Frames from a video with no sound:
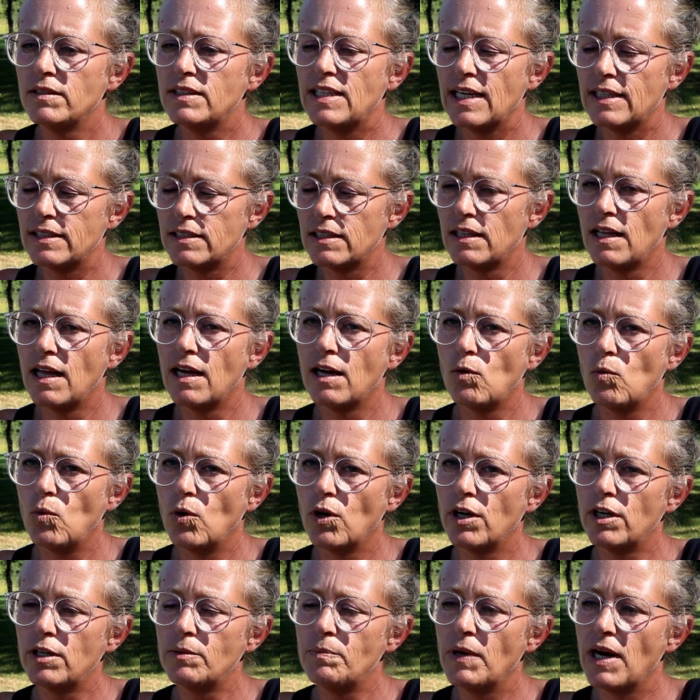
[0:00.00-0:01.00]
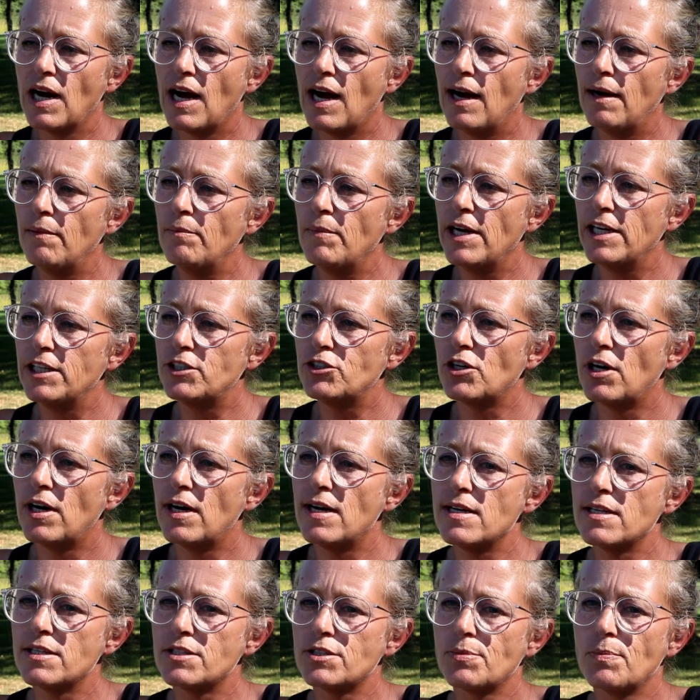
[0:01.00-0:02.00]
Takes a lot of work, but I may
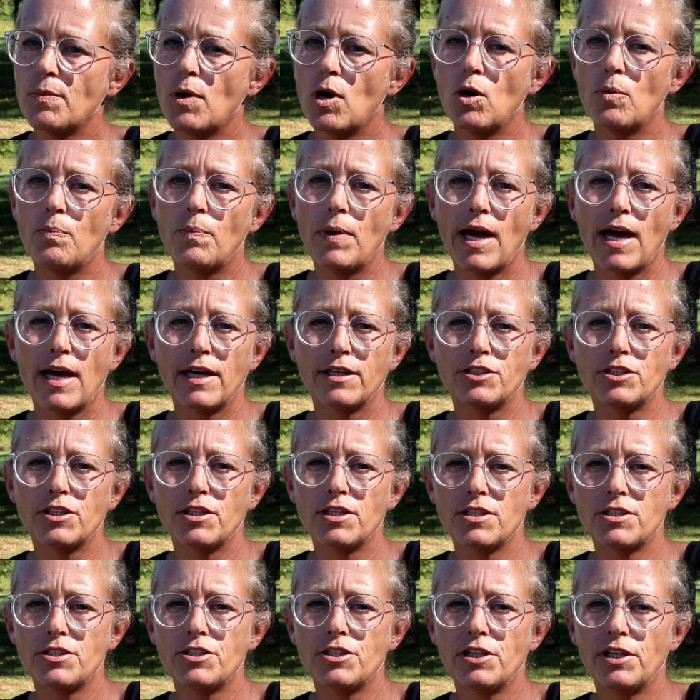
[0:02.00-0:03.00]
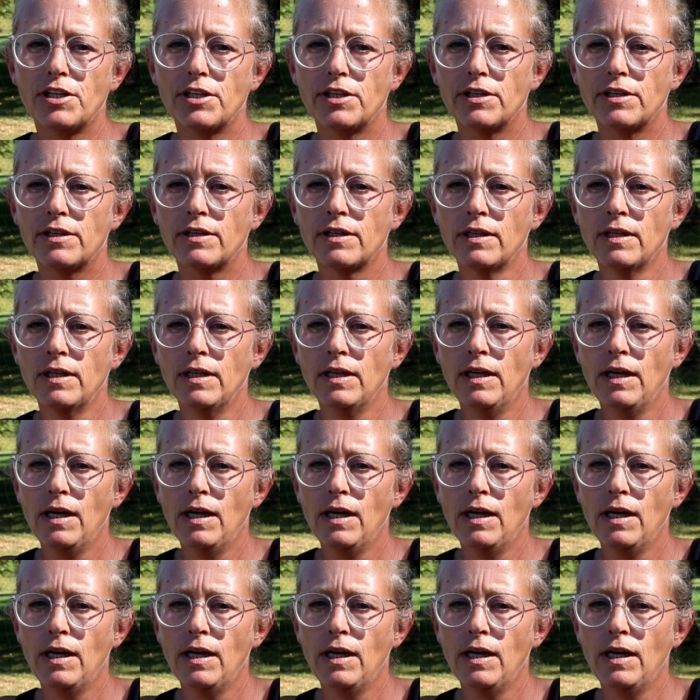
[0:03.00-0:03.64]
try a small patch this year.